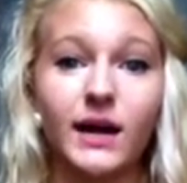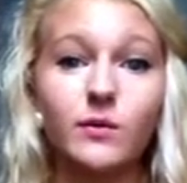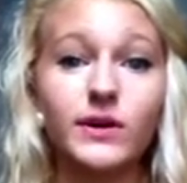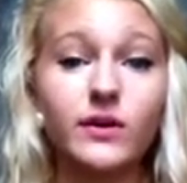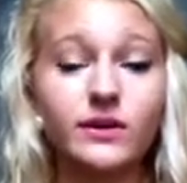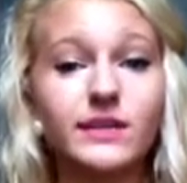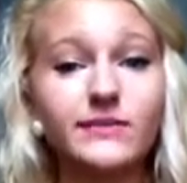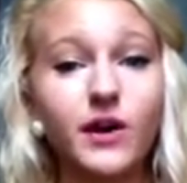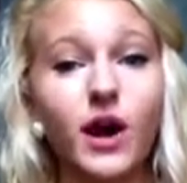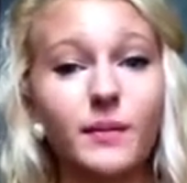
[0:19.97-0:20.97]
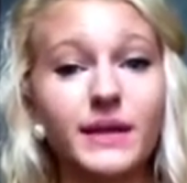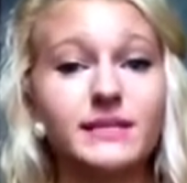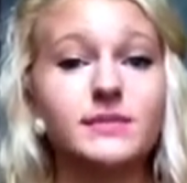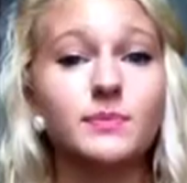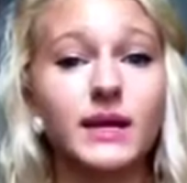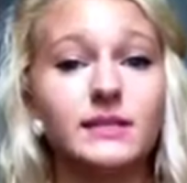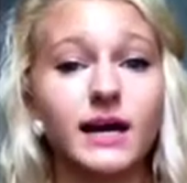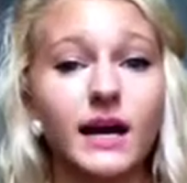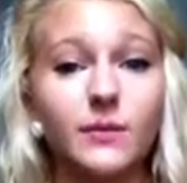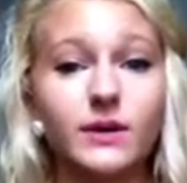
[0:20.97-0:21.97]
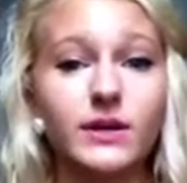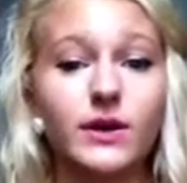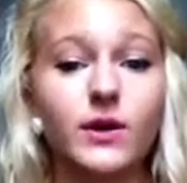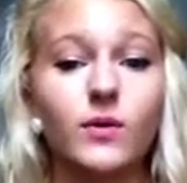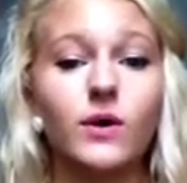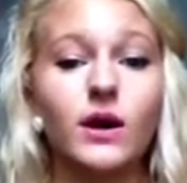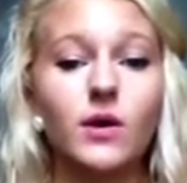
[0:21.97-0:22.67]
I want y'all to leave comments because I want to know